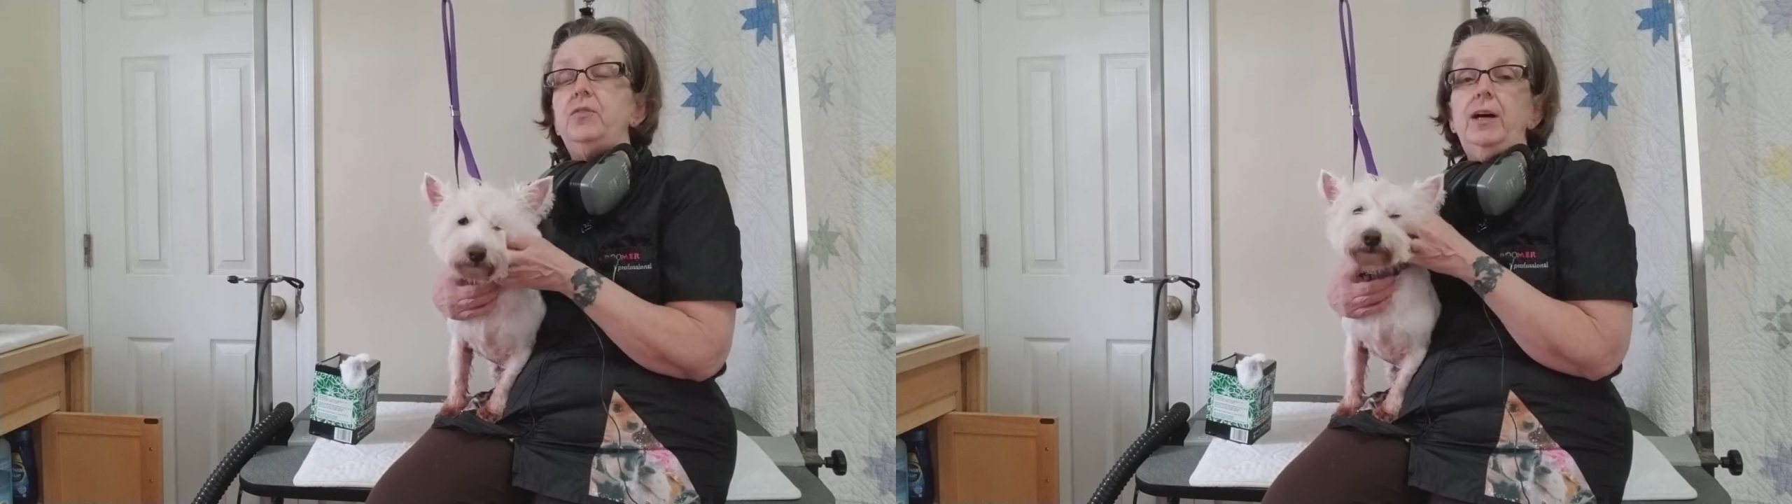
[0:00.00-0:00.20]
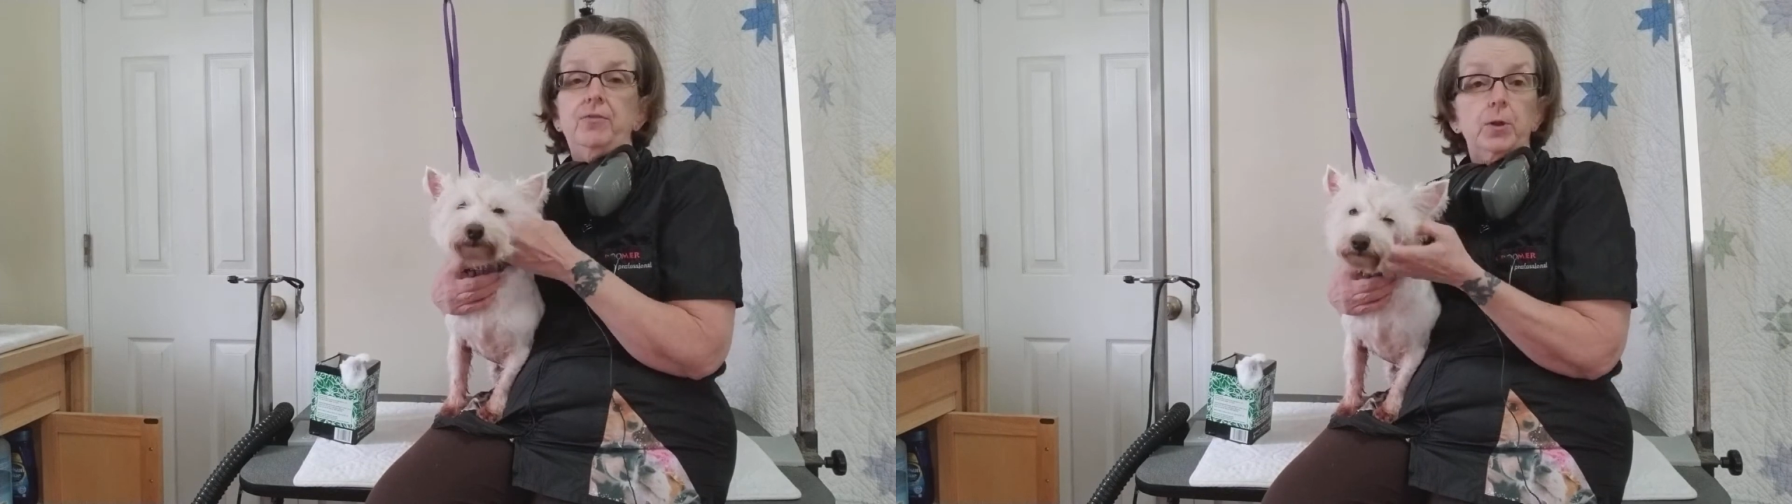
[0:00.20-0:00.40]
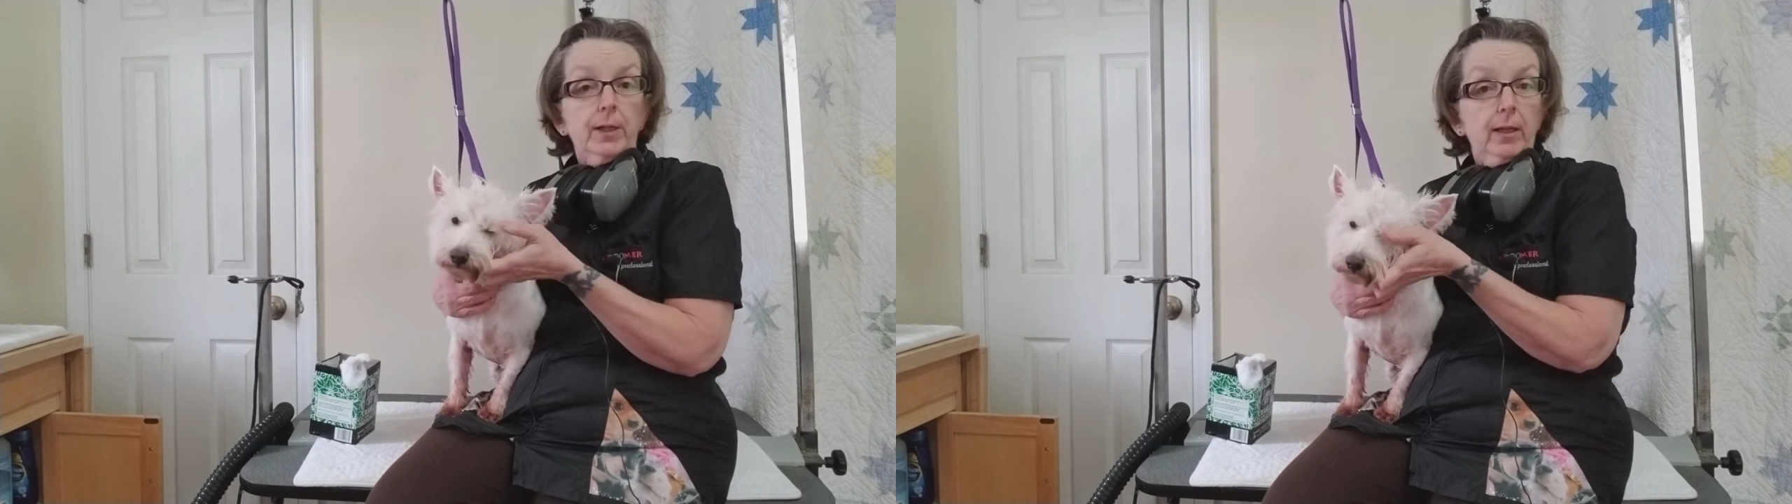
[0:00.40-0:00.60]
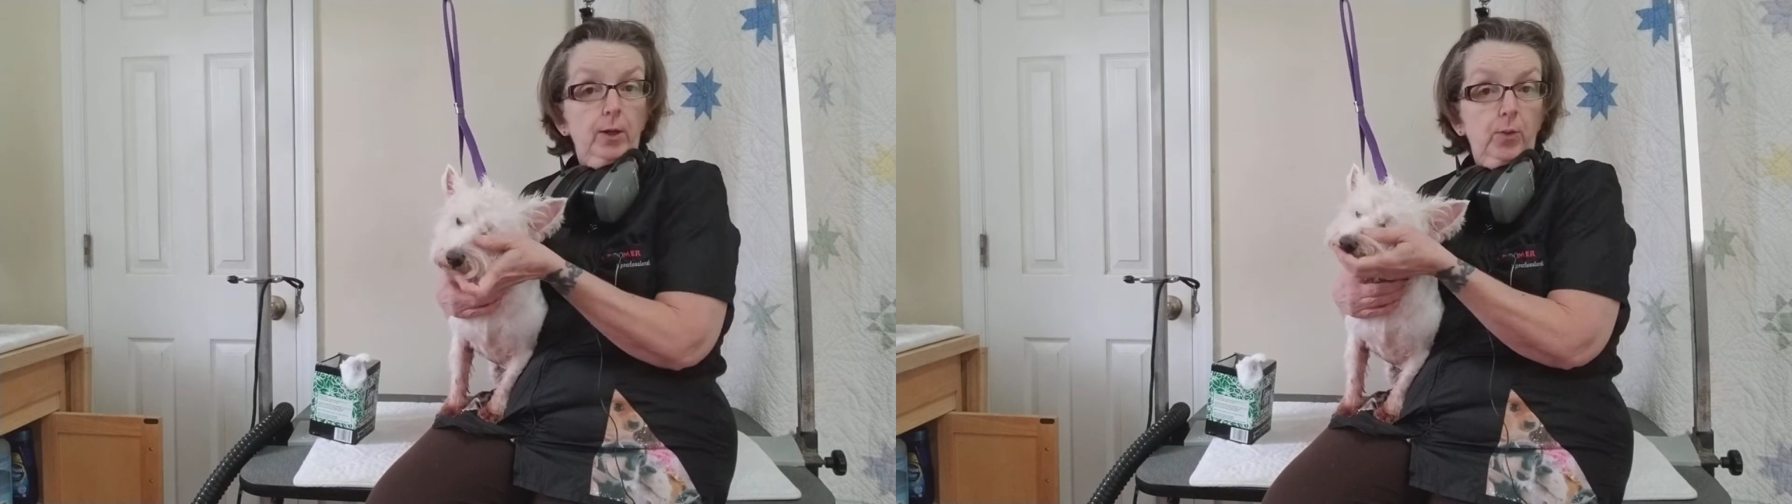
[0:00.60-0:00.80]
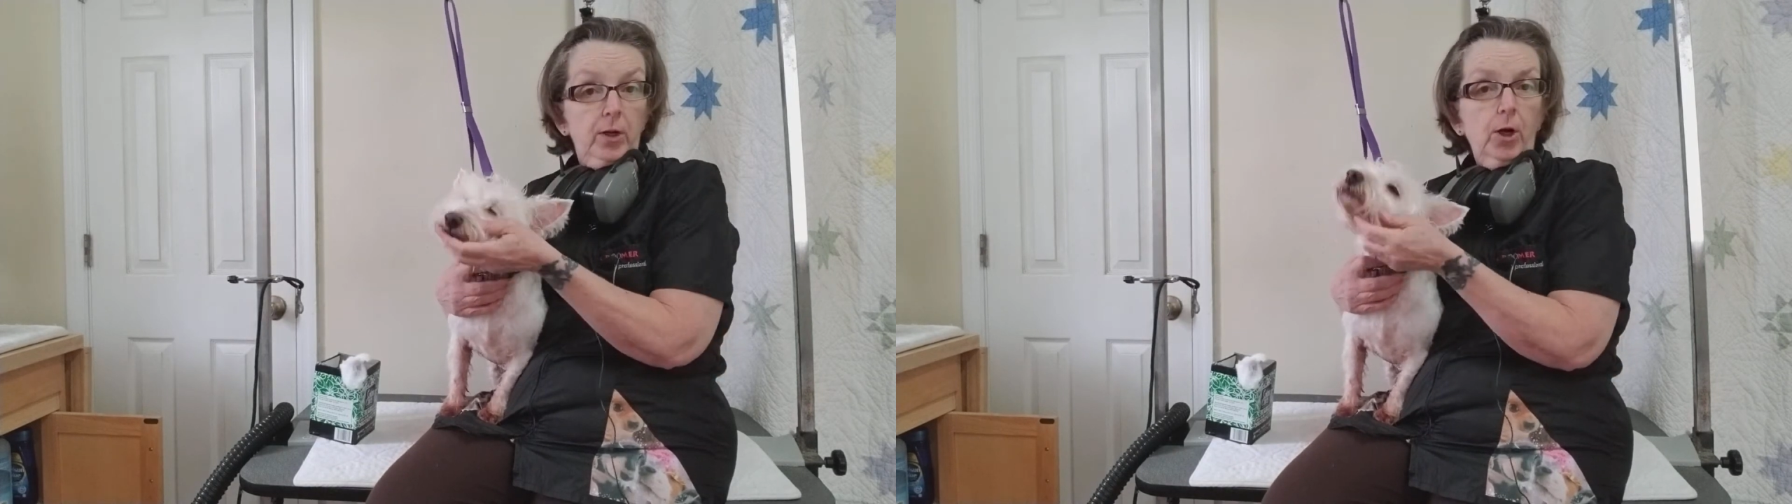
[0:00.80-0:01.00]
5:30
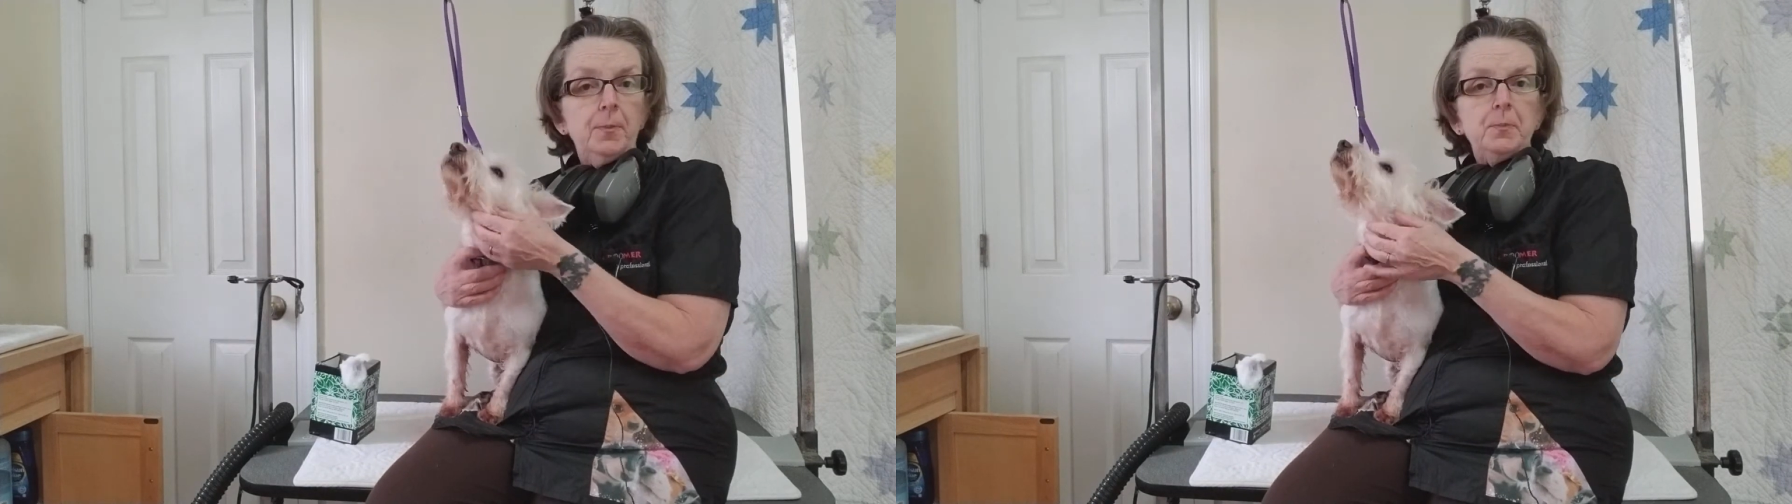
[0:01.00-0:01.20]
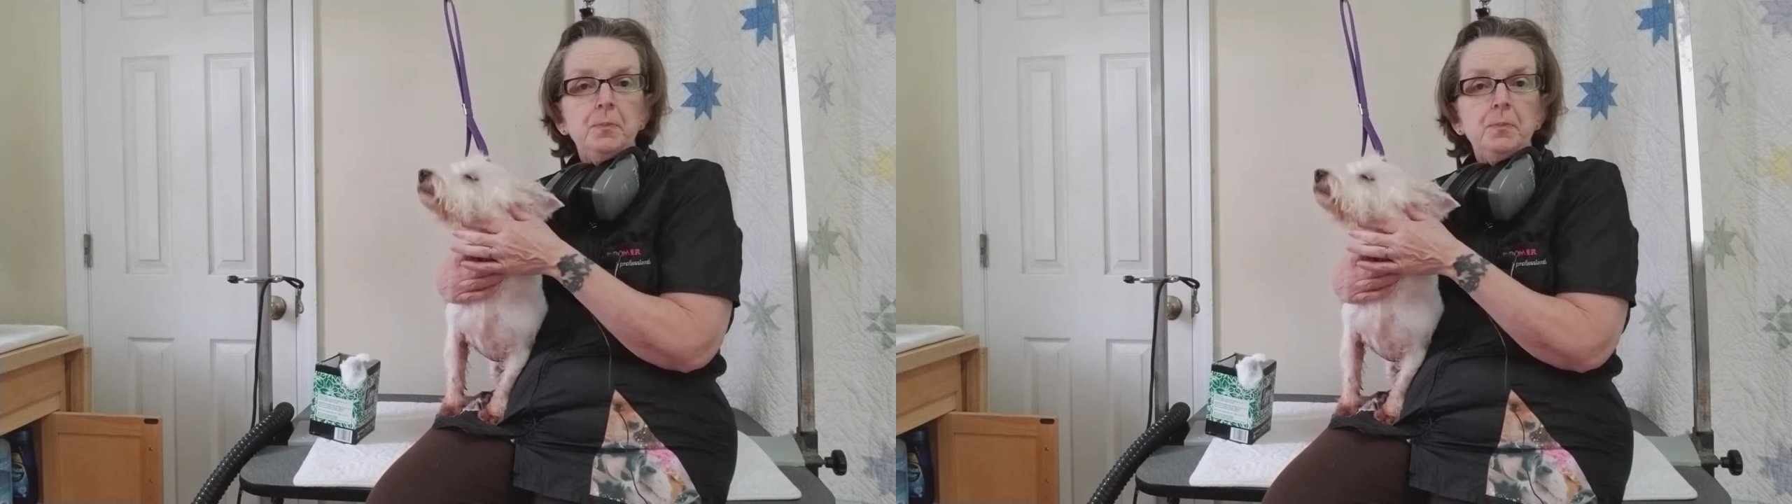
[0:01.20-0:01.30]
like we are.